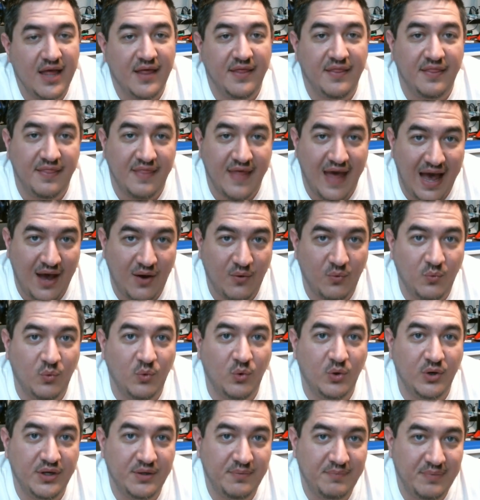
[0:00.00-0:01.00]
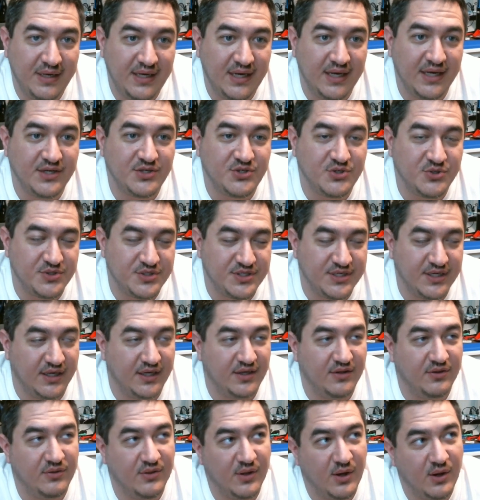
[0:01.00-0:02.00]
That would be
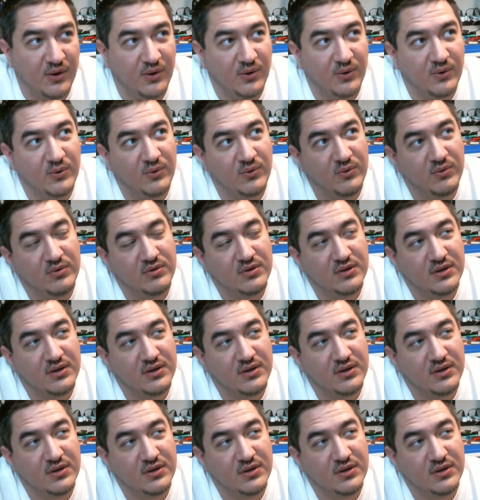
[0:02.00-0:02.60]
interesting, though.